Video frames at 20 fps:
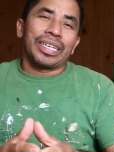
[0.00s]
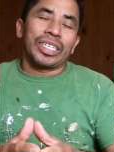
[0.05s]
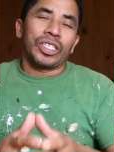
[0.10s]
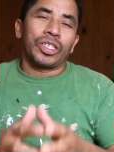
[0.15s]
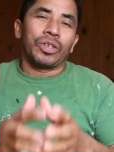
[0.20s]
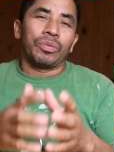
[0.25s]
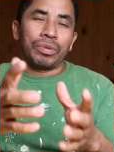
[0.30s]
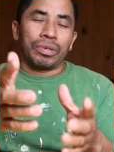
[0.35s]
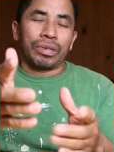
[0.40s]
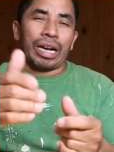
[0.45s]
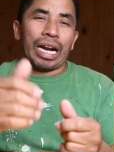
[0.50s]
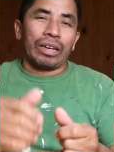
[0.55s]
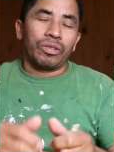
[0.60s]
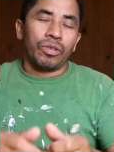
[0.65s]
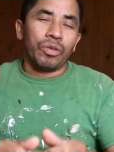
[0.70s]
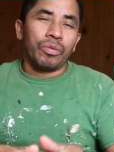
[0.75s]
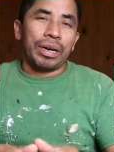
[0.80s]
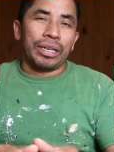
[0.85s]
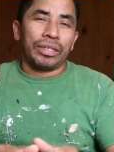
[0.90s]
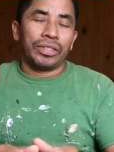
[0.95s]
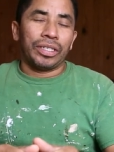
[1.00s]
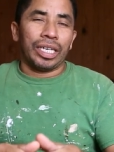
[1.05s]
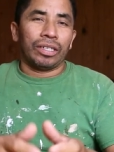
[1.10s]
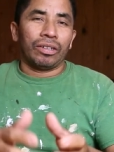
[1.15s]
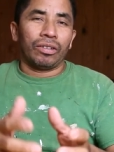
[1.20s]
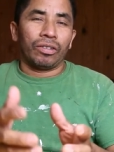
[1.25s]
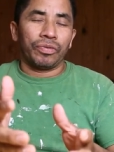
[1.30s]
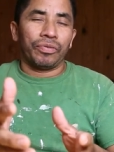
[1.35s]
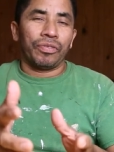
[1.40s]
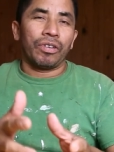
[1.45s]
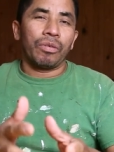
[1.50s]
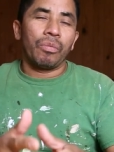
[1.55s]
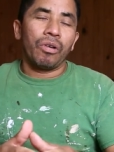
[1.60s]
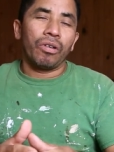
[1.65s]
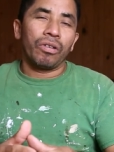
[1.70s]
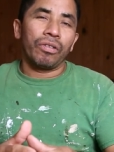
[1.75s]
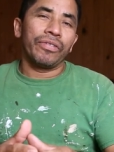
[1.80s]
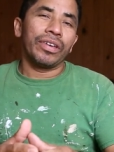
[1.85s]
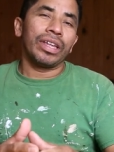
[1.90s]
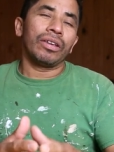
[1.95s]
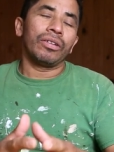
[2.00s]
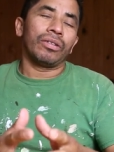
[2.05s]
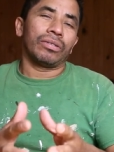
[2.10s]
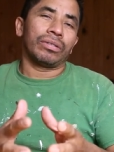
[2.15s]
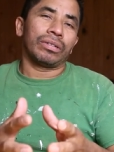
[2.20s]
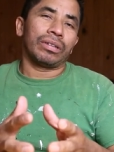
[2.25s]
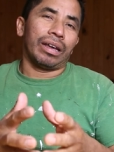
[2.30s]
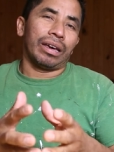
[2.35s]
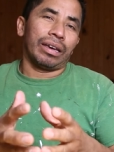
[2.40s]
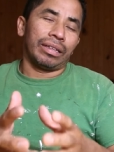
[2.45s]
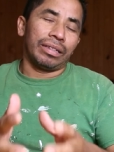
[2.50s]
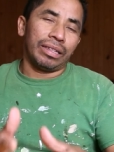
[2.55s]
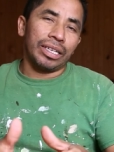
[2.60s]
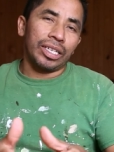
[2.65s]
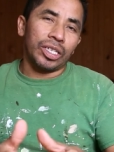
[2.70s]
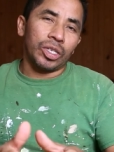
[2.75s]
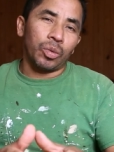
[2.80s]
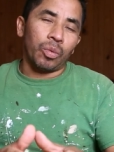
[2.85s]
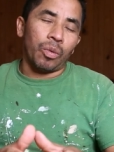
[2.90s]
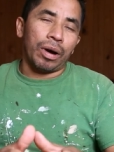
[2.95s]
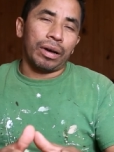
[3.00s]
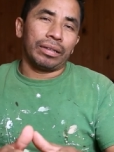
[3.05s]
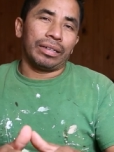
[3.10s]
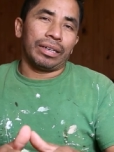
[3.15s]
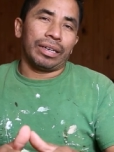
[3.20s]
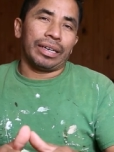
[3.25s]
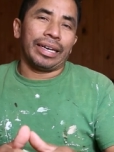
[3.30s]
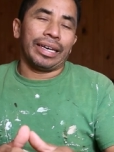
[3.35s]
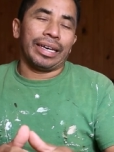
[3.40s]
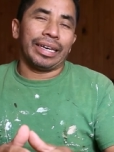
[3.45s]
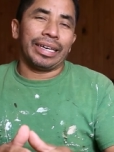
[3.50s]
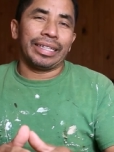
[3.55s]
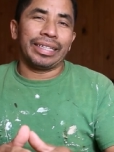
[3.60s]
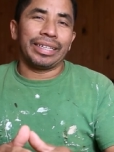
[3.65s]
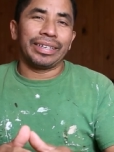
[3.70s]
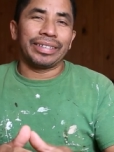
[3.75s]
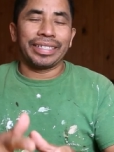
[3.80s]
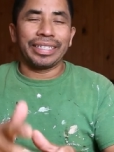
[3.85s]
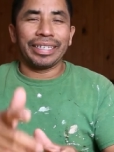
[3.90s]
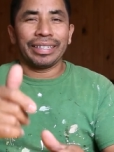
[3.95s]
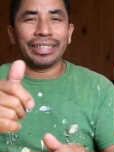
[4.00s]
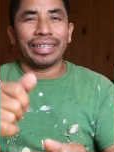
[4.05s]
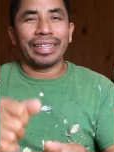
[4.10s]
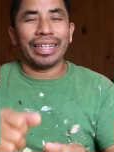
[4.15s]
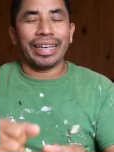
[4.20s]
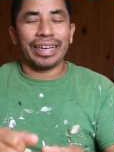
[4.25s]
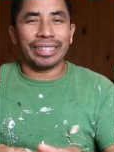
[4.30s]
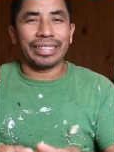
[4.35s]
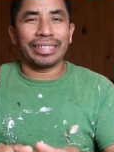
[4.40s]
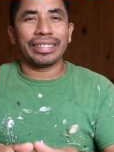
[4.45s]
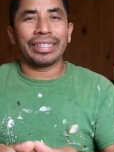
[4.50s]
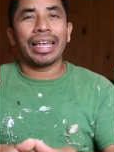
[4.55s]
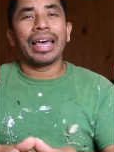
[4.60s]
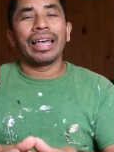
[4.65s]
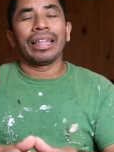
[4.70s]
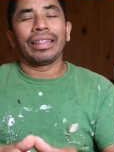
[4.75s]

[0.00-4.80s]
subscribe to my channels for more videos like this one and until the next